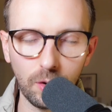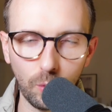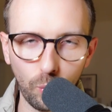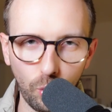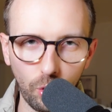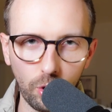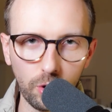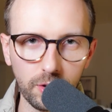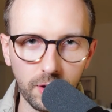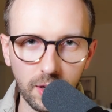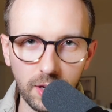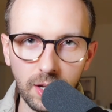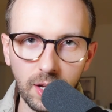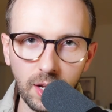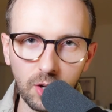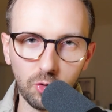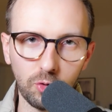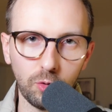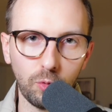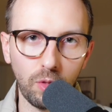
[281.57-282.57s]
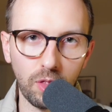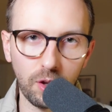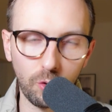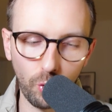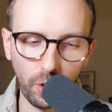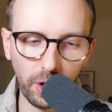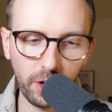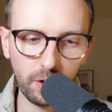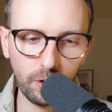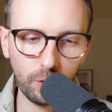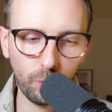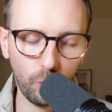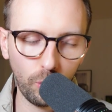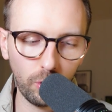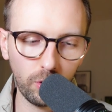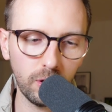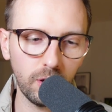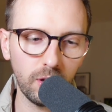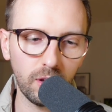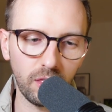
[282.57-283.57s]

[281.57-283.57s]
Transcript: World Index, so the regular one,